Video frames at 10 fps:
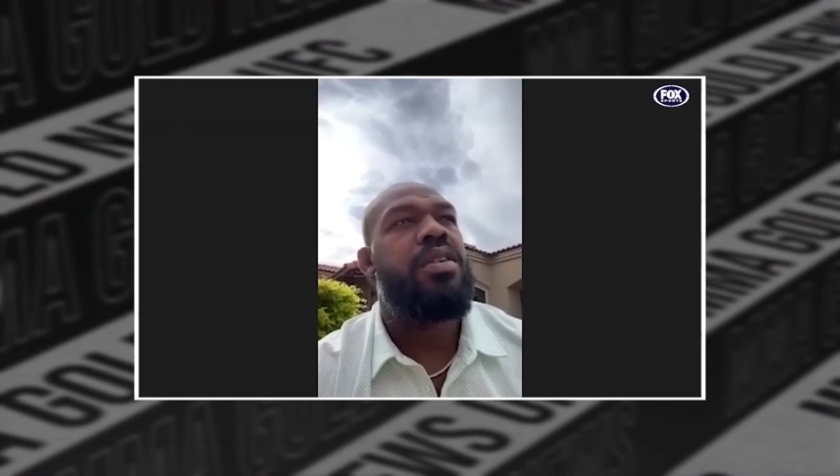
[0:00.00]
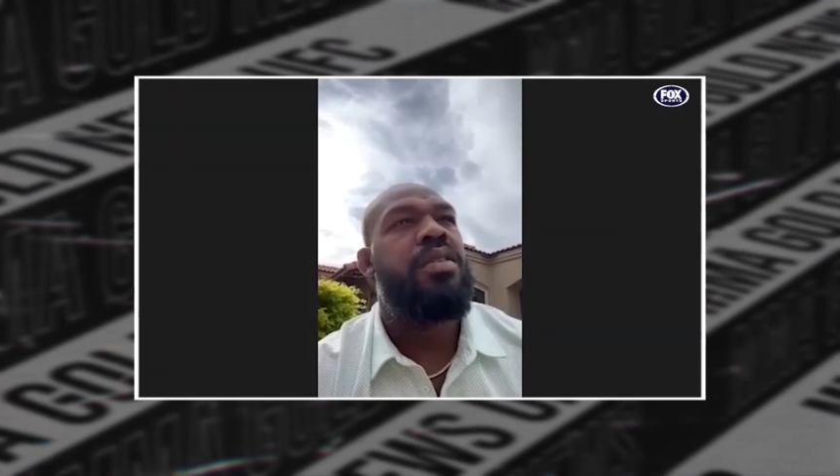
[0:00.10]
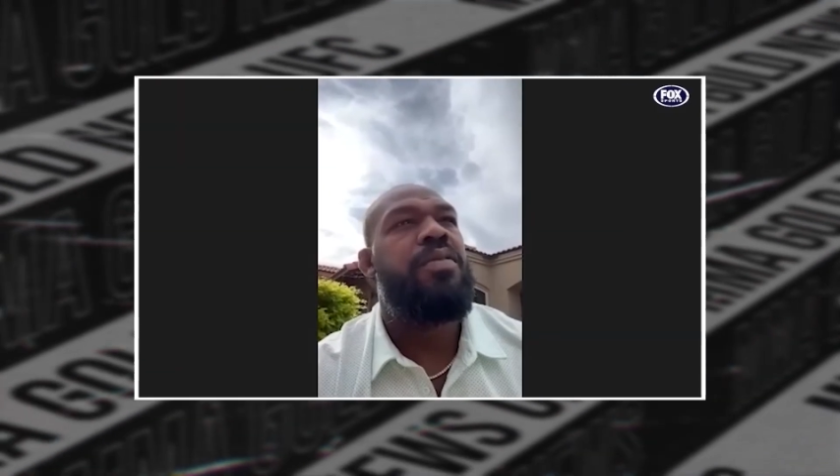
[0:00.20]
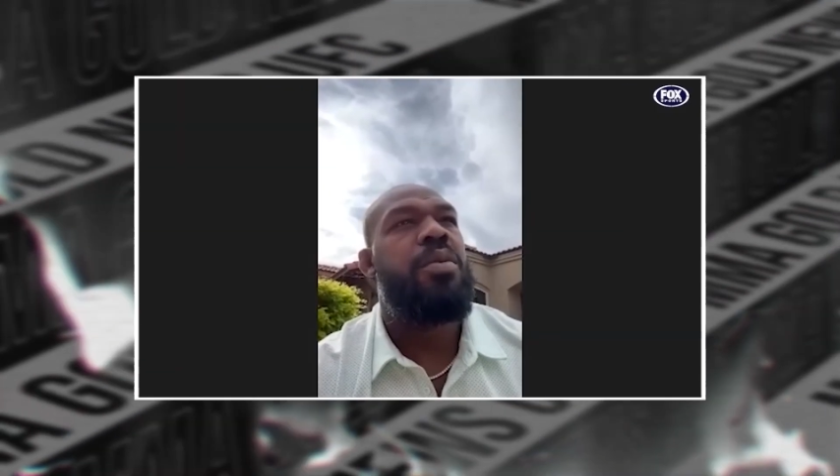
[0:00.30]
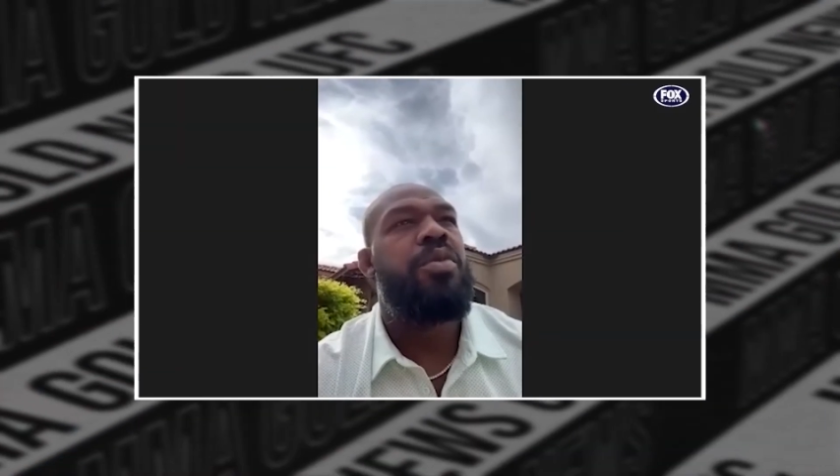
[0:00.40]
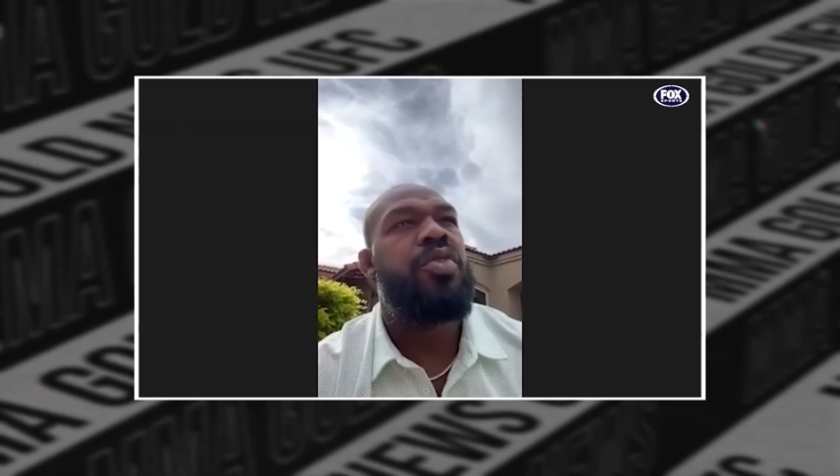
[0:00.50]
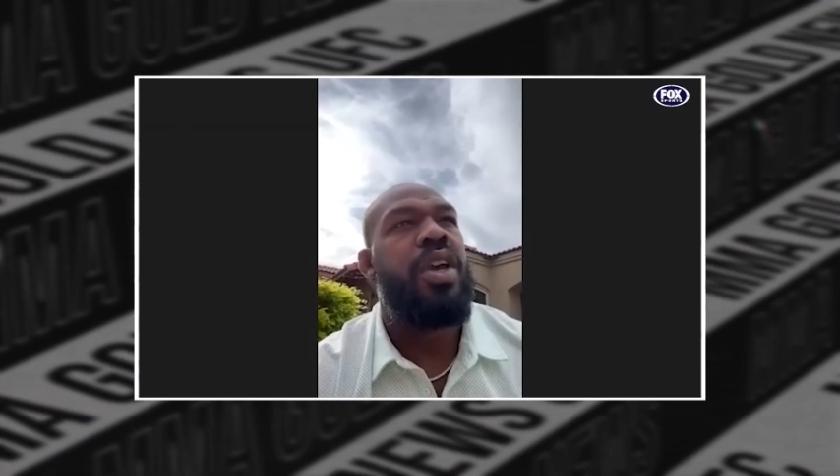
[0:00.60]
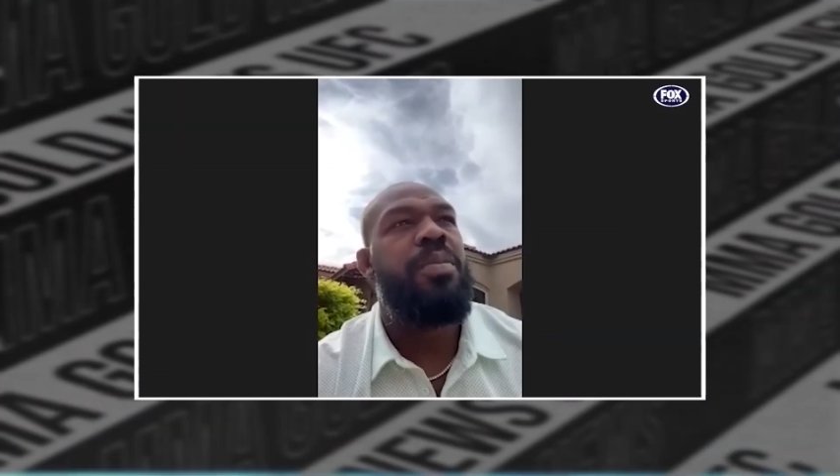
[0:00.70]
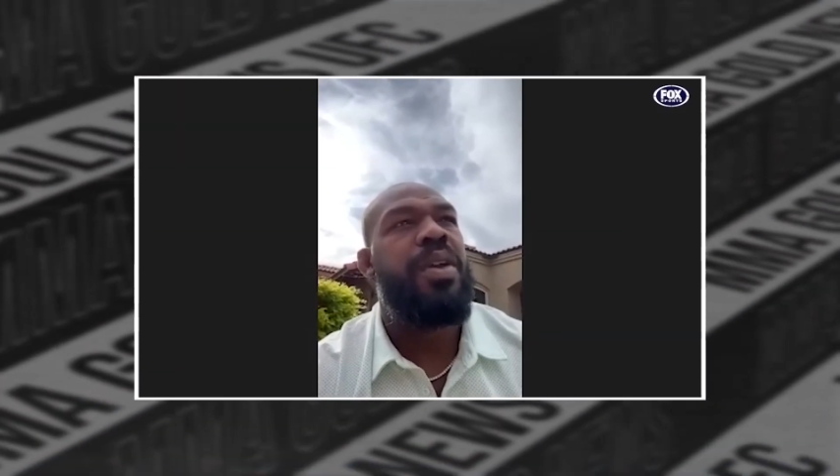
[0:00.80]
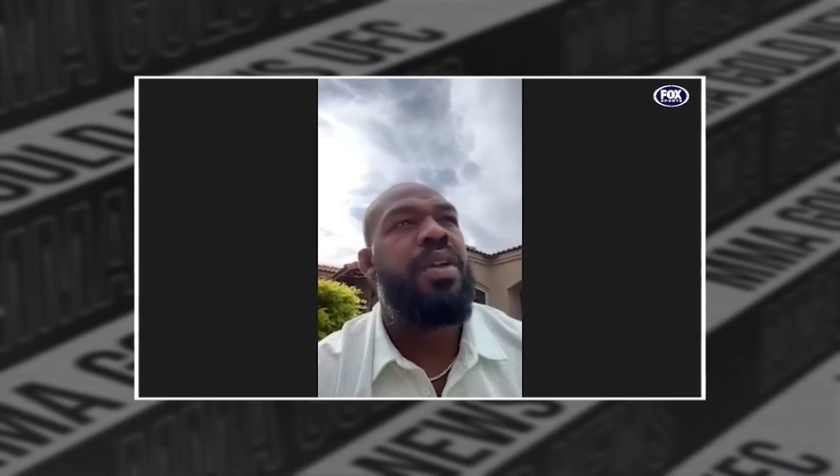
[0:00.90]
I, I do believe
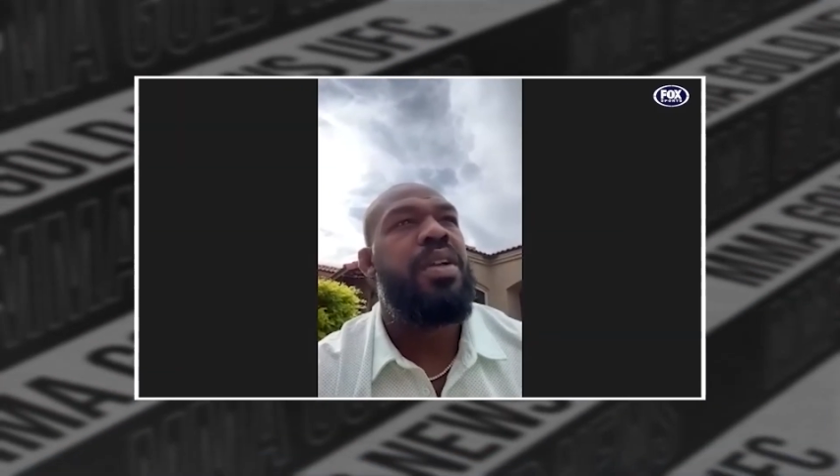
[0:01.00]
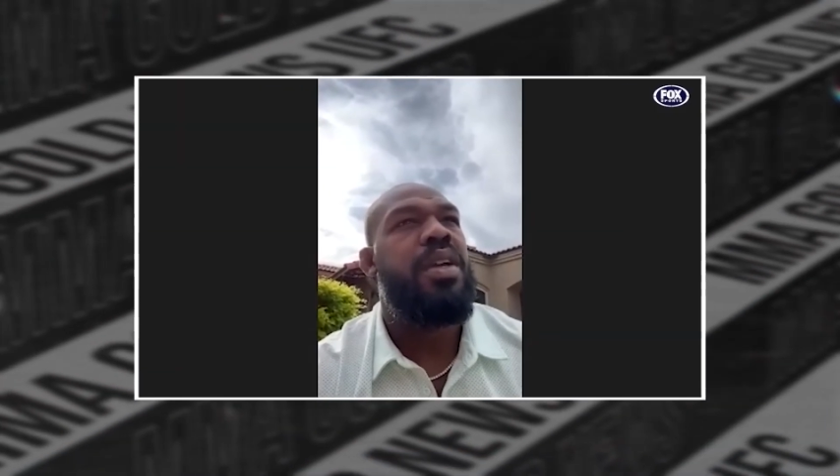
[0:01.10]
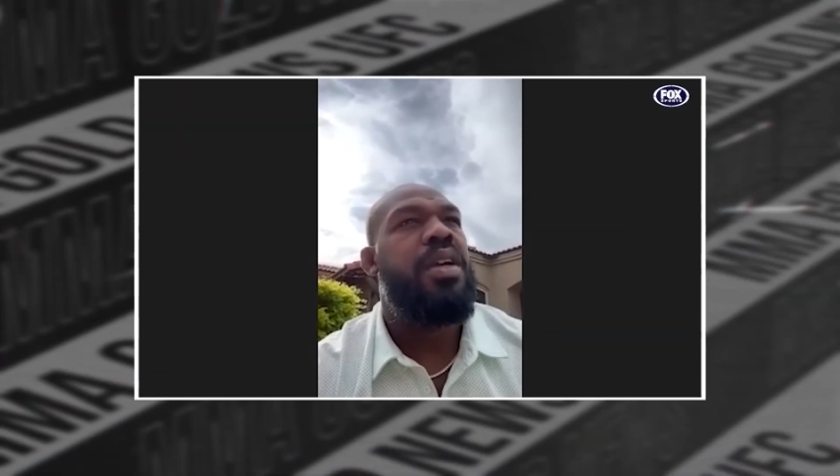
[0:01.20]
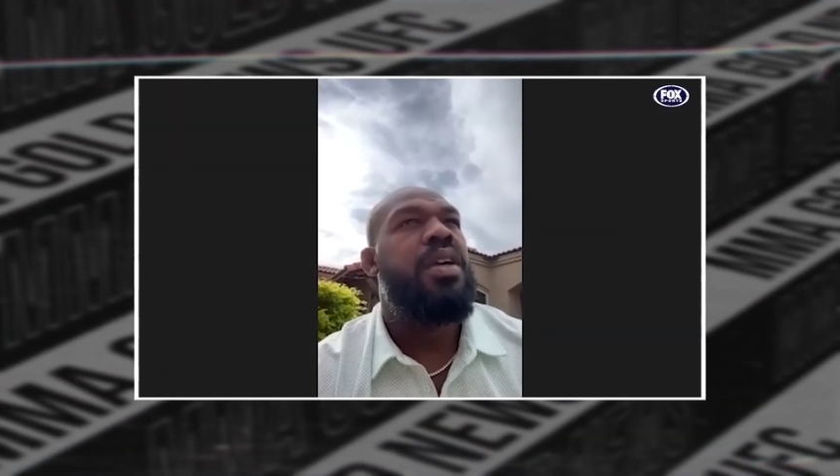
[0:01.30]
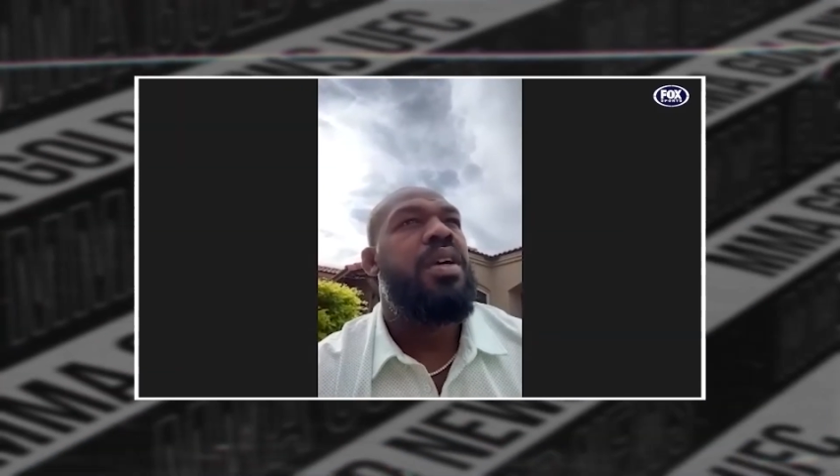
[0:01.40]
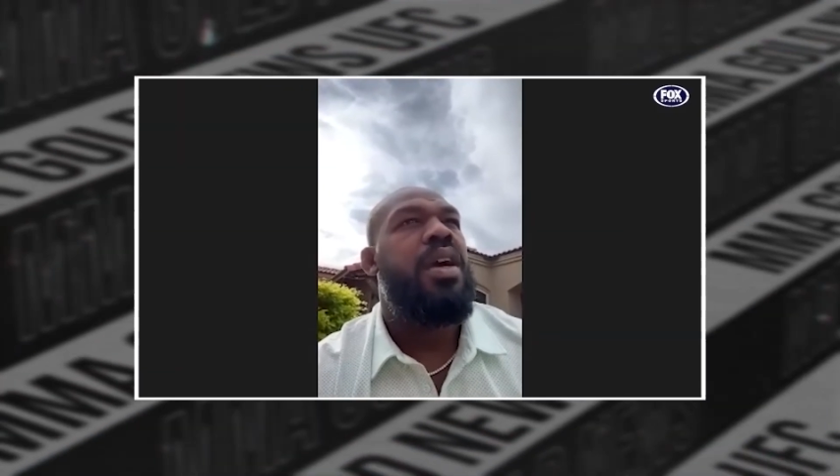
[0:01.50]
a, a Francis